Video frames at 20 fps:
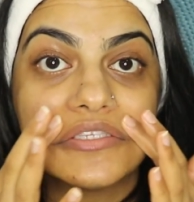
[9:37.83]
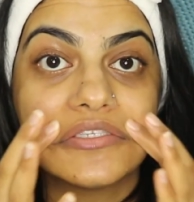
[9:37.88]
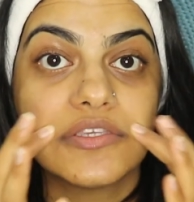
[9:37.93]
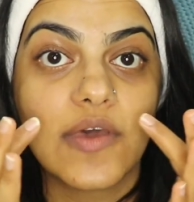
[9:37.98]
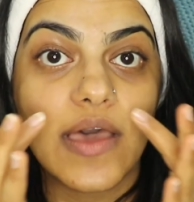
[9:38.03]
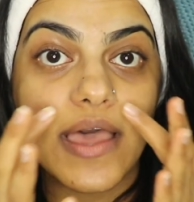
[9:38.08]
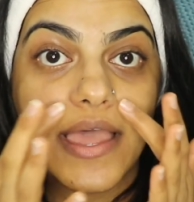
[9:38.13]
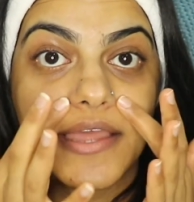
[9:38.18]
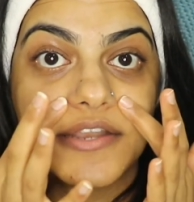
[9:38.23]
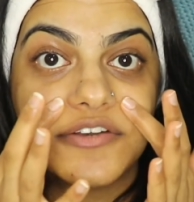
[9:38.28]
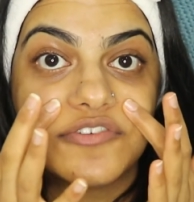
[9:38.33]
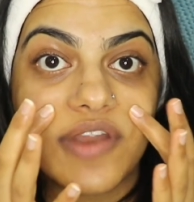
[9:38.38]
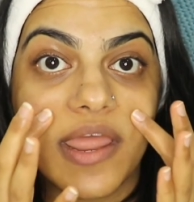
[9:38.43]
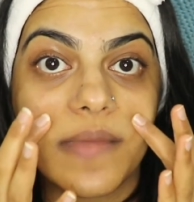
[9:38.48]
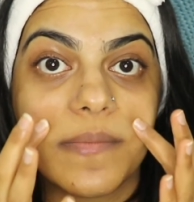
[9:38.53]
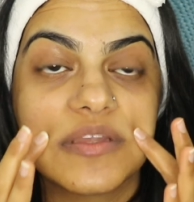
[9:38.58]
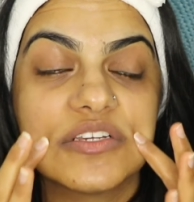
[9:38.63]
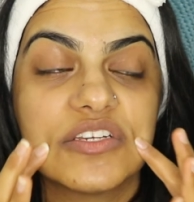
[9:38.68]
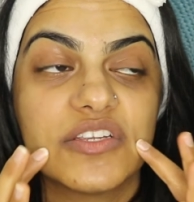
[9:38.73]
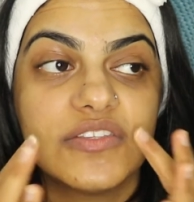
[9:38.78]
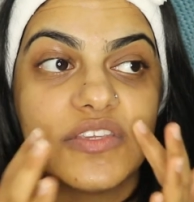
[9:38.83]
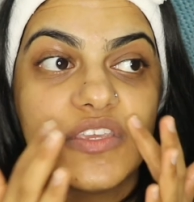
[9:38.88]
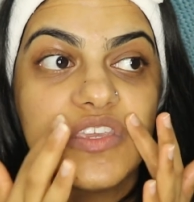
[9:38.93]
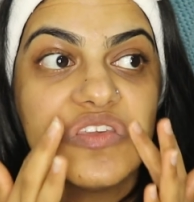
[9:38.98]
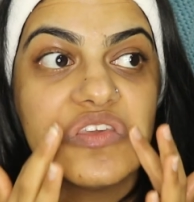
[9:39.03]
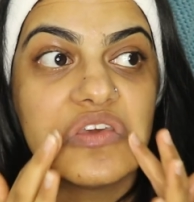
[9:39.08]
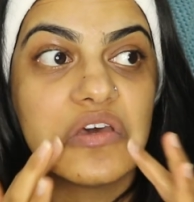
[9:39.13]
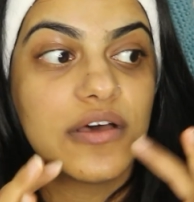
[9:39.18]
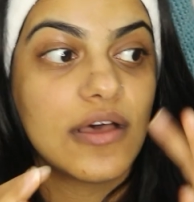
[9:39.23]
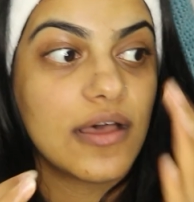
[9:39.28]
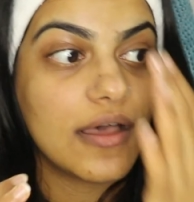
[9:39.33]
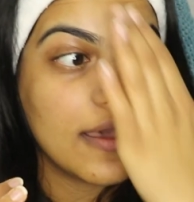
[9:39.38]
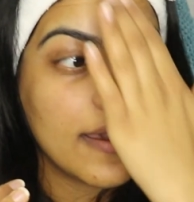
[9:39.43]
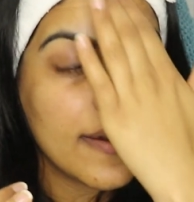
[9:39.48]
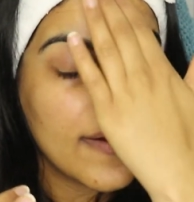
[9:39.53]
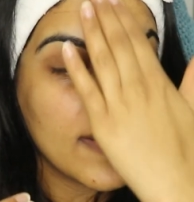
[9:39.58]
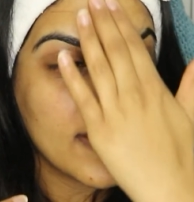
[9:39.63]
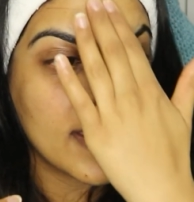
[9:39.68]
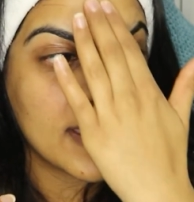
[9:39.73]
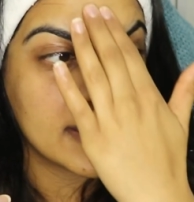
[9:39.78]
So I had dry patches here
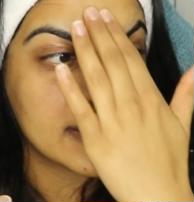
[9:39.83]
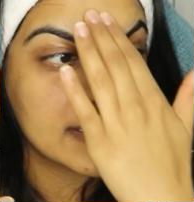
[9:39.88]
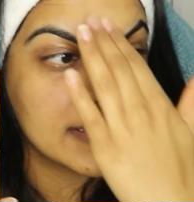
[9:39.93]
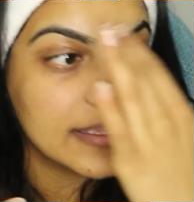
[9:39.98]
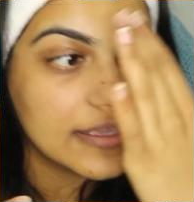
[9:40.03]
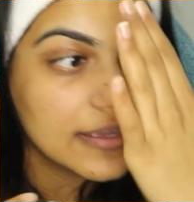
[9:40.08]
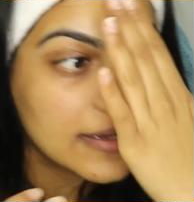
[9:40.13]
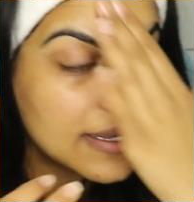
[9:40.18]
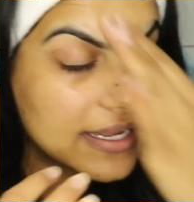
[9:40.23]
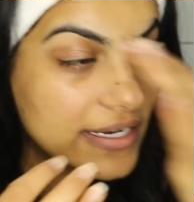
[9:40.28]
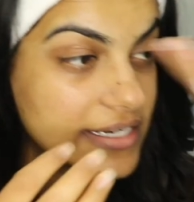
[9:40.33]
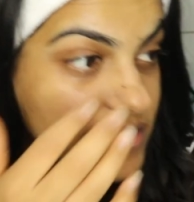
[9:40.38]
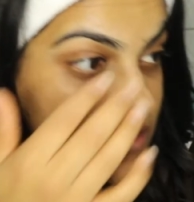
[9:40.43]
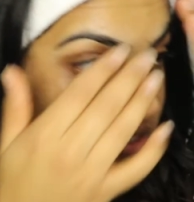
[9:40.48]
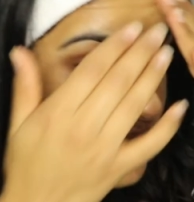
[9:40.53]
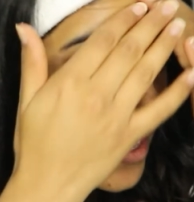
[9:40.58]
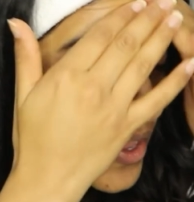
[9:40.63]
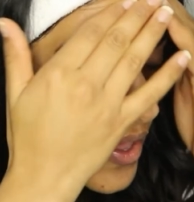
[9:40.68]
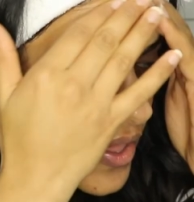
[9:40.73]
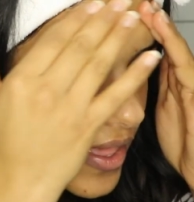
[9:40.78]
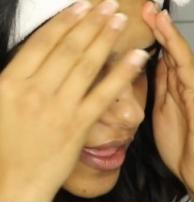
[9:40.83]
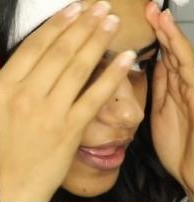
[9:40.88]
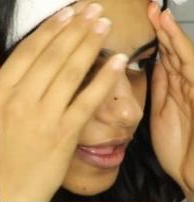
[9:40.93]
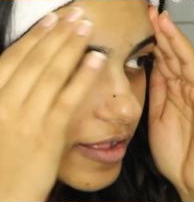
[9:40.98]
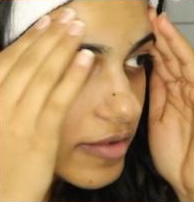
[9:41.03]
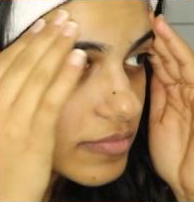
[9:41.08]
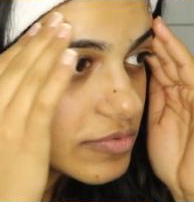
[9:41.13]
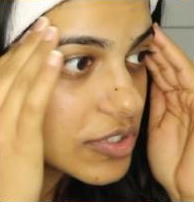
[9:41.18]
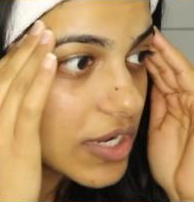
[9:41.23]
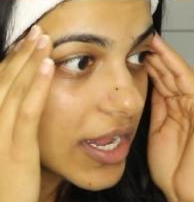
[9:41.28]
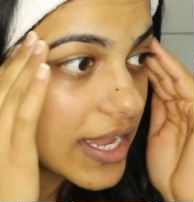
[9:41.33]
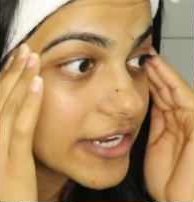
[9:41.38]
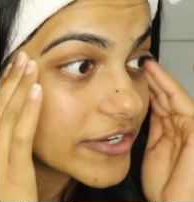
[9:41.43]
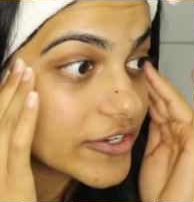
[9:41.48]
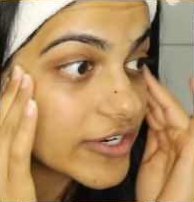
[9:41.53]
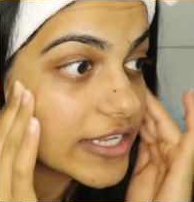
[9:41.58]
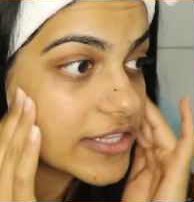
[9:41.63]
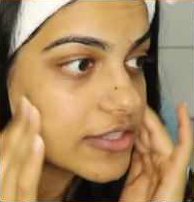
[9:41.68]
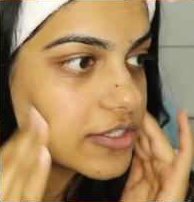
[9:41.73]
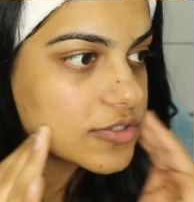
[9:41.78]
and here, and it's helped to
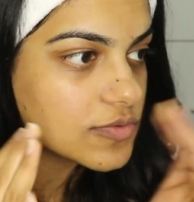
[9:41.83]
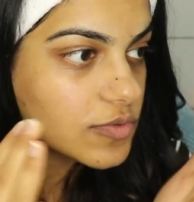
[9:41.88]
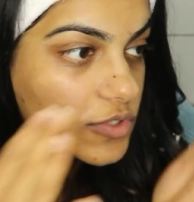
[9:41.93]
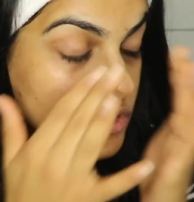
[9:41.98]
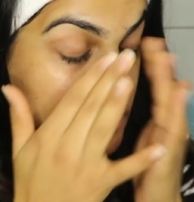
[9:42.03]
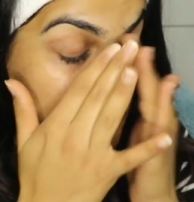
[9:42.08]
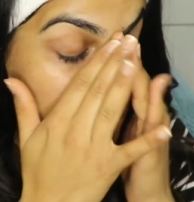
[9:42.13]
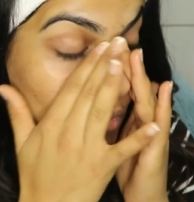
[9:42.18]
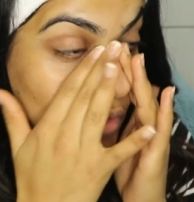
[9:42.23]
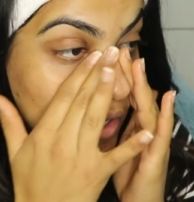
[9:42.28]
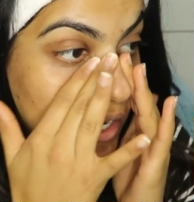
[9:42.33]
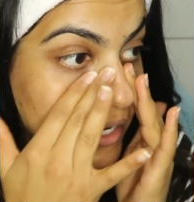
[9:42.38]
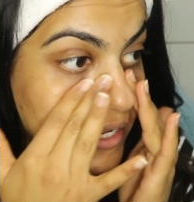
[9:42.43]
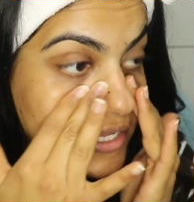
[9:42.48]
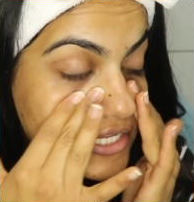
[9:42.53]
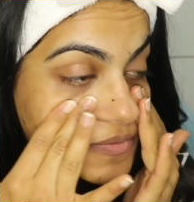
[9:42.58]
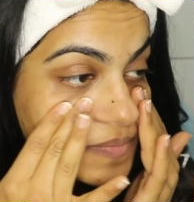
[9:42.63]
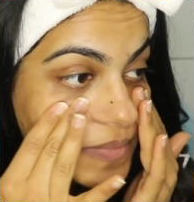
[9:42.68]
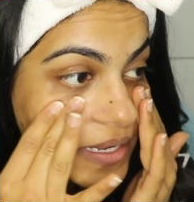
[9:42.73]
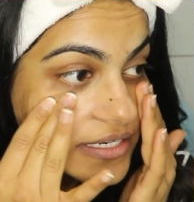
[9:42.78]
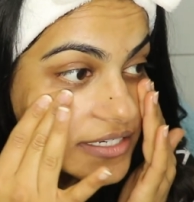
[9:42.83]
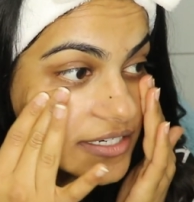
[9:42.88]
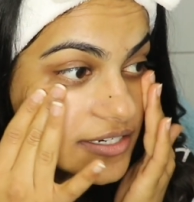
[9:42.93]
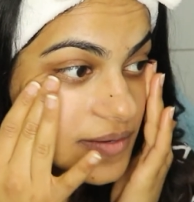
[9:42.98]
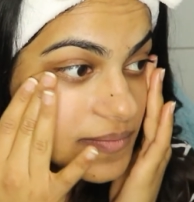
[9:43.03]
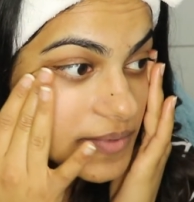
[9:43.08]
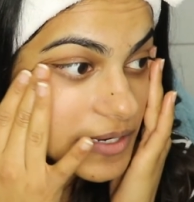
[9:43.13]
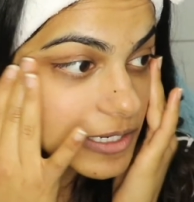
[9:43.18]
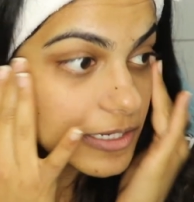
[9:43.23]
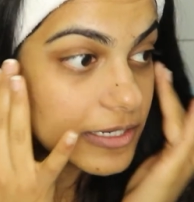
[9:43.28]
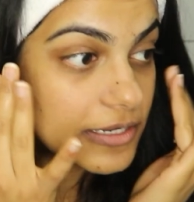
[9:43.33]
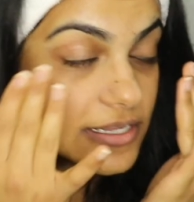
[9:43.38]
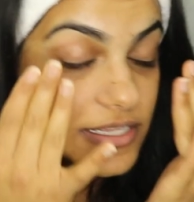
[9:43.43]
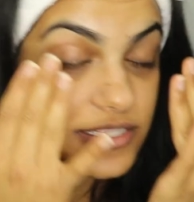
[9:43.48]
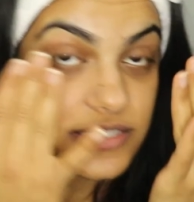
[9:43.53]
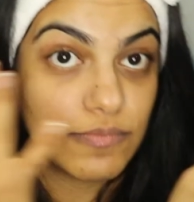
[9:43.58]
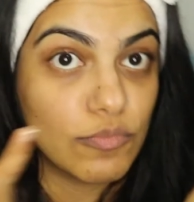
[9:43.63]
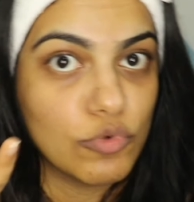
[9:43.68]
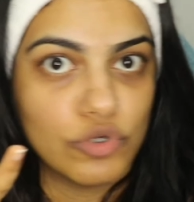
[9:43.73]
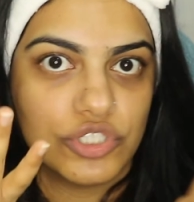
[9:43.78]
hydrate those, which is what I expected.
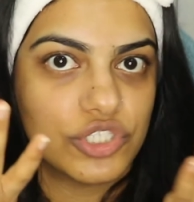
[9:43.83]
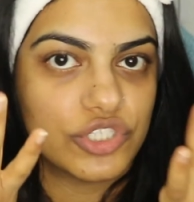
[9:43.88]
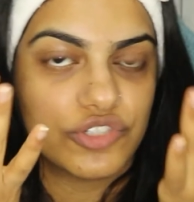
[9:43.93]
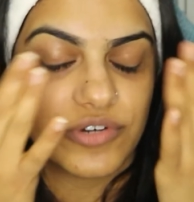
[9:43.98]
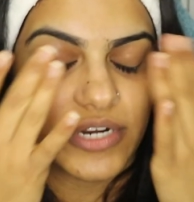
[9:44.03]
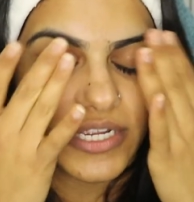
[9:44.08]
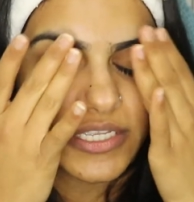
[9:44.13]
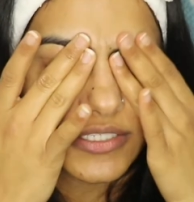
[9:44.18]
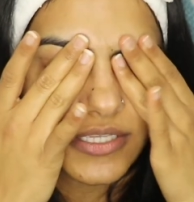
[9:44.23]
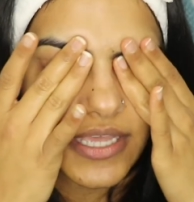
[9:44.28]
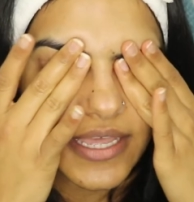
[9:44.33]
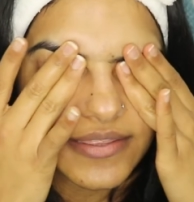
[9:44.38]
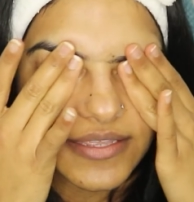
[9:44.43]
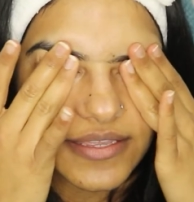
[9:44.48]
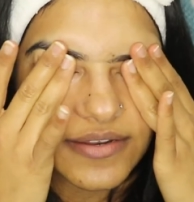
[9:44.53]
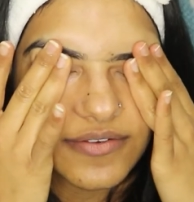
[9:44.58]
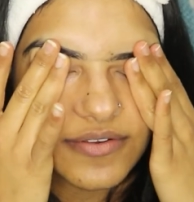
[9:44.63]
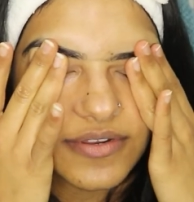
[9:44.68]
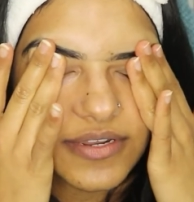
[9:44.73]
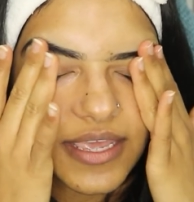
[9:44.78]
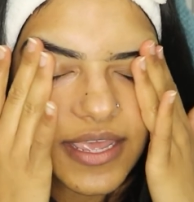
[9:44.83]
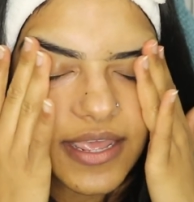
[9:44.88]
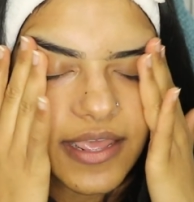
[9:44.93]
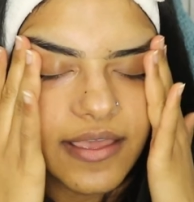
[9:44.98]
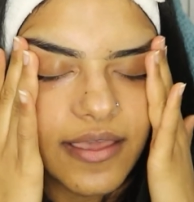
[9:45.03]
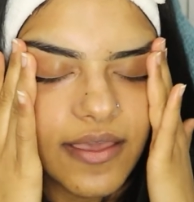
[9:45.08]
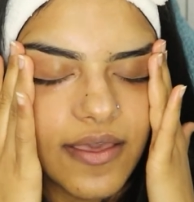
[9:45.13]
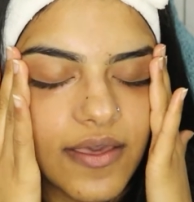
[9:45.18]
It's a moisturiser at the end of the day.